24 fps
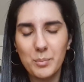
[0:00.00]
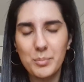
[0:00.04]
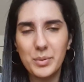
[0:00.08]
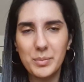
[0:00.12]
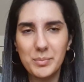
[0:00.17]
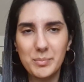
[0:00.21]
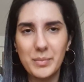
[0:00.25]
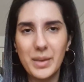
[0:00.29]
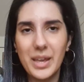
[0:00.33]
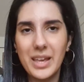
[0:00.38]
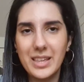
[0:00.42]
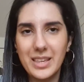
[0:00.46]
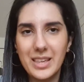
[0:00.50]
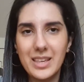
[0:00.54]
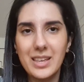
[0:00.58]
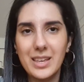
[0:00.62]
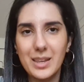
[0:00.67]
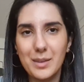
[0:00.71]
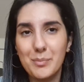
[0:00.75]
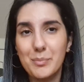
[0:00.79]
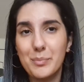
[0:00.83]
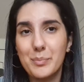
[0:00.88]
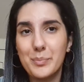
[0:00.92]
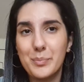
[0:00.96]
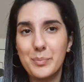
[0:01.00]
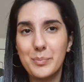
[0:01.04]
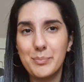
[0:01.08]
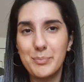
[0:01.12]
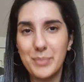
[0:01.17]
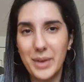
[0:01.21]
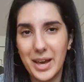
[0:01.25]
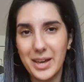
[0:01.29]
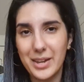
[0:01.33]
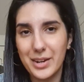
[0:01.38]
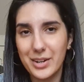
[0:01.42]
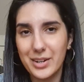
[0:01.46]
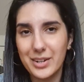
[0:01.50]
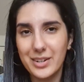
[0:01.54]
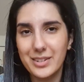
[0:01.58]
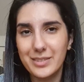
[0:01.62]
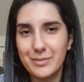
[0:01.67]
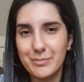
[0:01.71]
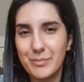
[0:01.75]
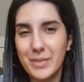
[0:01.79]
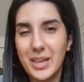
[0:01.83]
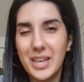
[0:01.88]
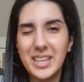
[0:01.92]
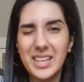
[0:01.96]
but making it better,
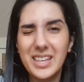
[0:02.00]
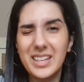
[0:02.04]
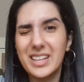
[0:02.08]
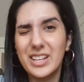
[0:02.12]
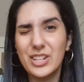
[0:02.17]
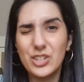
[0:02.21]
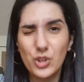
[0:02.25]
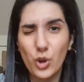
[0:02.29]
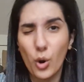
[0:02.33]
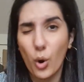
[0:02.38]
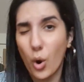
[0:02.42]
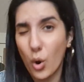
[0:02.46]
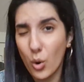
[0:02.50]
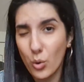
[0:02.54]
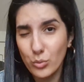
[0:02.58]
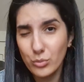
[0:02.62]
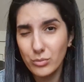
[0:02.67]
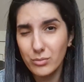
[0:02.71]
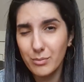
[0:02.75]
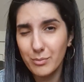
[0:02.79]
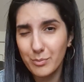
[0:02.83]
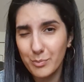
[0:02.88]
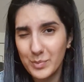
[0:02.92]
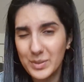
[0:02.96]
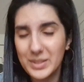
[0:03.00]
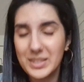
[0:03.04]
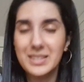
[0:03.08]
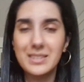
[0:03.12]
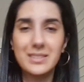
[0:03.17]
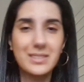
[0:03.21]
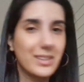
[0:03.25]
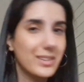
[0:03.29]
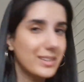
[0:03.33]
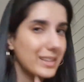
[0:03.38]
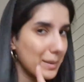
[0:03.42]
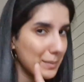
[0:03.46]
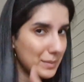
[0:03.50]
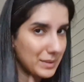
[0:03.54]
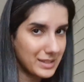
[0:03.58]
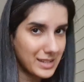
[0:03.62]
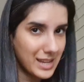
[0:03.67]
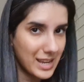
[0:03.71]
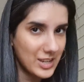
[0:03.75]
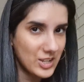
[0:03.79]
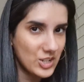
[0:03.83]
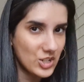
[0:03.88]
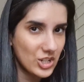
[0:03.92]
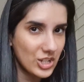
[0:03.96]
making it your own, but still
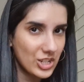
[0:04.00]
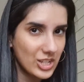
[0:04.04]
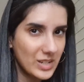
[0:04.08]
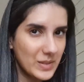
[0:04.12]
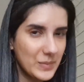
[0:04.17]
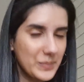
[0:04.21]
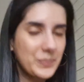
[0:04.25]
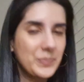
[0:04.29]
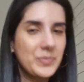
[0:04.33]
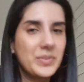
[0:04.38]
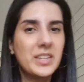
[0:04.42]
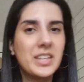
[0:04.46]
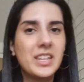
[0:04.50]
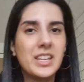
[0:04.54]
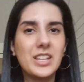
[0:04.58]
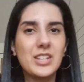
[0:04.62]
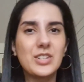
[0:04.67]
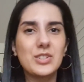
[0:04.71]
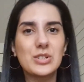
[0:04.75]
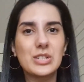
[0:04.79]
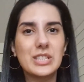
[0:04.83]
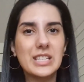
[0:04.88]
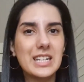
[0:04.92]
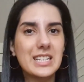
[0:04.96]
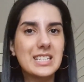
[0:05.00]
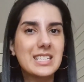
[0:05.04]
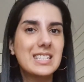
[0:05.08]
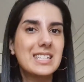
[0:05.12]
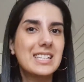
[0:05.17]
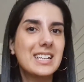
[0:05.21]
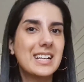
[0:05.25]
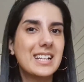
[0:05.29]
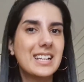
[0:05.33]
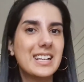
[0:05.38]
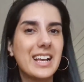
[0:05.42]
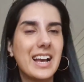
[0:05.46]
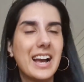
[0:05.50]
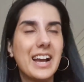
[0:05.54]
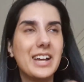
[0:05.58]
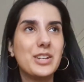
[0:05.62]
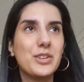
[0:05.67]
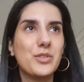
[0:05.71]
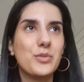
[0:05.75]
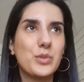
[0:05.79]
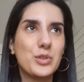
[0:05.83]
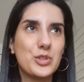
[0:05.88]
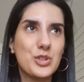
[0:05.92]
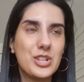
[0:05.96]
imitation. So that's kind
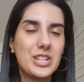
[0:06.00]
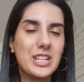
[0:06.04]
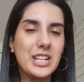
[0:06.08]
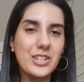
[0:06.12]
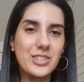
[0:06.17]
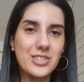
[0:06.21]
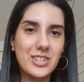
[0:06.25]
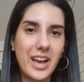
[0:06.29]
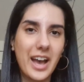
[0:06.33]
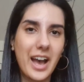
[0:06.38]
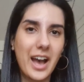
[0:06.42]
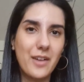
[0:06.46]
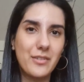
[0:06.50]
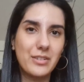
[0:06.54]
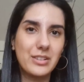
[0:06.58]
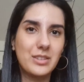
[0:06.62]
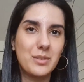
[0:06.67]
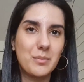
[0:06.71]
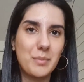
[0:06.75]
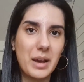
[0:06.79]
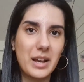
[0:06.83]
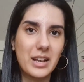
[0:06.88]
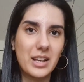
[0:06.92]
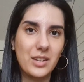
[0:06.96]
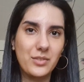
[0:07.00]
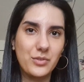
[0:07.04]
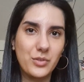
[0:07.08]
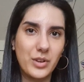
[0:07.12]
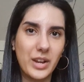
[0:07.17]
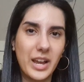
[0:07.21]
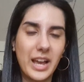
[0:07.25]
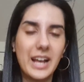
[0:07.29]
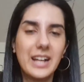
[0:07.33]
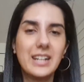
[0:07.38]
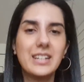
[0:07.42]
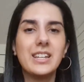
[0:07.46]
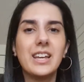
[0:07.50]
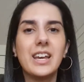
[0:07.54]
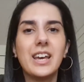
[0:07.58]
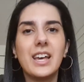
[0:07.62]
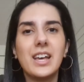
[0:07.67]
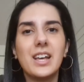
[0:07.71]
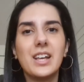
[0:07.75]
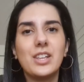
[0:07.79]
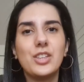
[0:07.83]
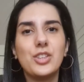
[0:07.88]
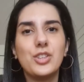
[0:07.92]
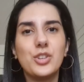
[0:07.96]
of what you need to have in the back of your head.
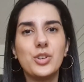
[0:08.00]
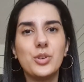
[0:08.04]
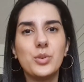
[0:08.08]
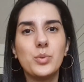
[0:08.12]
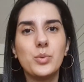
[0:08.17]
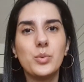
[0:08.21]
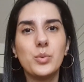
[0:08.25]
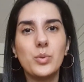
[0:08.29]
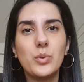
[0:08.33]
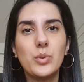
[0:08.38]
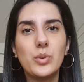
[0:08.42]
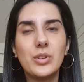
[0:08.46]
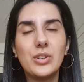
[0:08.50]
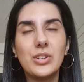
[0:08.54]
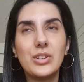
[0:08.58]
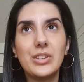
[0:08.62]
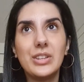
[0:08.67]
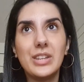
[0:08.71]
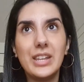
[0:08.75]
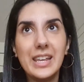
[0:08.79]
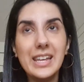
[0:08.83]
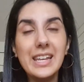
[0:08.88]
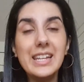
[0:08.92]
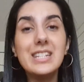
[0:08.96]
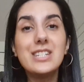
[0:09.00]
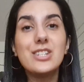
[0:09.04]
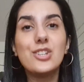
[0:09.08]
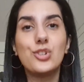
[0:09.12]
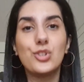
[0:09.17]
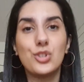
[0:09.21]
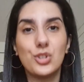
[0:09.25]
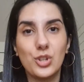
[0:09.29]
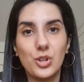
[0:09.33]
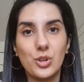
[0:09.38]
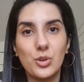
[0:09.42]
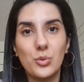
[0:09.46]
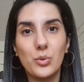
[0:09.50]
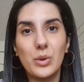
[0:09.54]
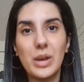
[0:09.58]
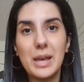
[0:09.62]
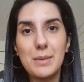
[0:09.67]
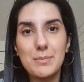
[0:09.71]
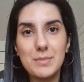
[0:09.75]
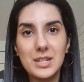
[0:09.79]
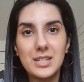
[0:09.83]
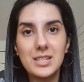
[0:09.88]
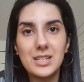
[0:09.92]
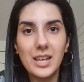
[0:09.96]
You need to
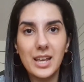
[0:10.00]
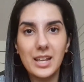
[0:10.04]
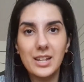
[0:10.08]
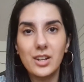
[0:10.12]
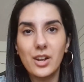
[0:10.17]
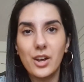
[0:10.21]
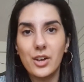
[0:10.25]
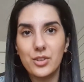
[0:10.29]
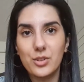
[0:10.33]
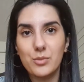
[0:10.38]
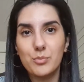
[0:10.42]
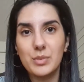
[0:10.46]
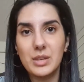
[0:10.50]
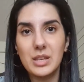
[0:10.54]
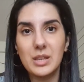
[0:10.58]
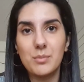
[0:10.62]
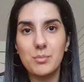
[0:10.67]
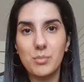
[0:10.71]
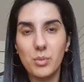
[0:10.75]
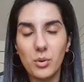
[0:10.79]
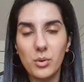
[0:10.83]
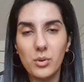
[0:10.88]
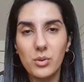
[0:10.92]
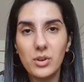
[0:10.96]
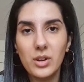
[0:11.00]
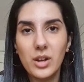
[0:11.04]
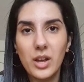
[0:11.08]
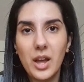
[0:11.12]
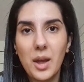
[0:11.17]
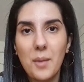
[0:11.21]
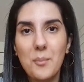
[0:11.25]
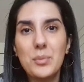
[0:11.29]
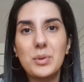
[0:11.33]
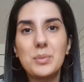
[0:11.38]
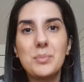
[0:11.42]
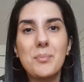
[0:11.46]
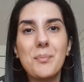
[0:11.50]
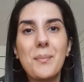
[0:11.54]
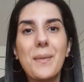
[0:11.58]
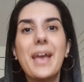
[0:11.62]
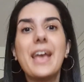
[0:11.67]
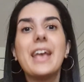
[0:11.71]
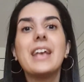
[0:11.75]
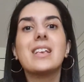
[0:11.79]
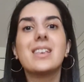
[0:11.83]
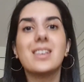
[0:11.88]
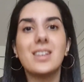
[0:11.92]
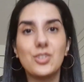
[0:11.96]
imitate other people, but
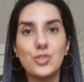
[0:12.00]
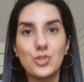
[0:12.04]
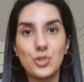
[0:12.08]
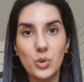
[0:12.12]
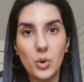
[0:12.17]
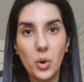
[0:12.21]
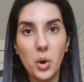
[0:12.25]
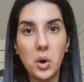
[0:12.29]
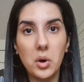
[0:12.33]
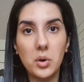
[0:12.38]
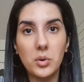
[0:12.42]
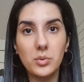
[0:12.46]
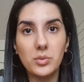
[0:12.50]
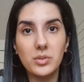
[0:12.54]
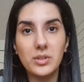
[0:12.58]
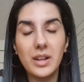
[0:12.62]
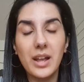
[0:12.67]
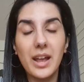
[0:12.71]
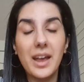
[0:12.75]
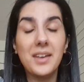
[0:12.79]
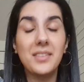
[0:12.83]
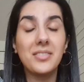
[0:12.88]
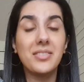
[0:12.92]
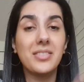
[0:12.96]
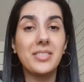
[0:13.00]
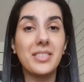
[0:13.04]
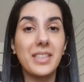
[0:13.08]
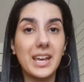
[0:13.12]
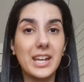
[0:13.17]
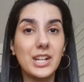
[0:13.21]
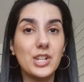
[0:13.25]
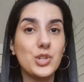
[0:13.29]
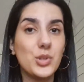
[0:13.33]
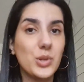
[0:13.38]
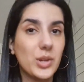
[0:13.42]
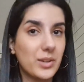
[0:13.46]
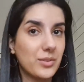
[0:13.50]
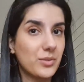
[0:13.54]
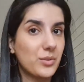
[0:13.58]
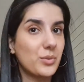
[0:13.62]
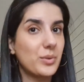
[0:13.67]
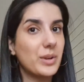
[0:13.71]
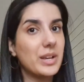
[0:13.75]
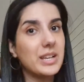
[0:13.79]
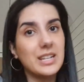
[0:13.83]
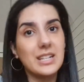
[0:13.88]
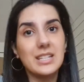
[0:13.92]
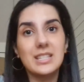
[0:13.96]
make it your own. And then you have
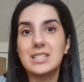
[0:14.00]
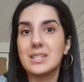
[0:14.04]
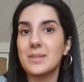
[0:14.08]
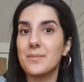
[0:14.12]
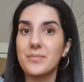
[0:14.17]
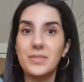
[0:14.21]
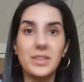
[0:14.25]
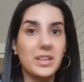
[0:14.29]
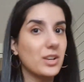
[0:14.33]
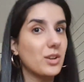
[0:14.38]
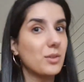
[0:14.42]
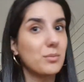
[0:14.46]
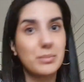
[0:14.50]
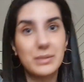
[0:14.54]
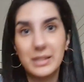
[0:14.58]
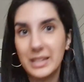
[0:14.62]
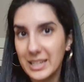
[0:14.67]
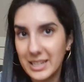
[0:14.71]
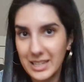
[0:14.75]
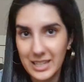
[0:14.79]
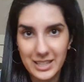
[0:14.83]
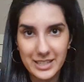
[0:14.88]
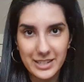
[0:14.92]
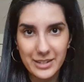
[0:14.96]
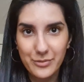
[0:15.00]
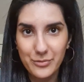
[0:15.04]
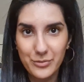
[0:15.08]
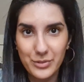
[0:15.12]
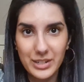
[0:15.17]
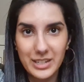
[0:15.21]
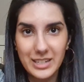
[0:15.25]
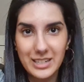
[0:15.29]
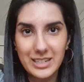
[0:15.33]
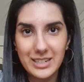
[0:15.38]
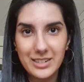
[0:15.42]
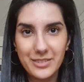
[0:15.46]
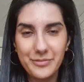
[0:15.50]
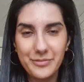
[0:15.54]
created something completely different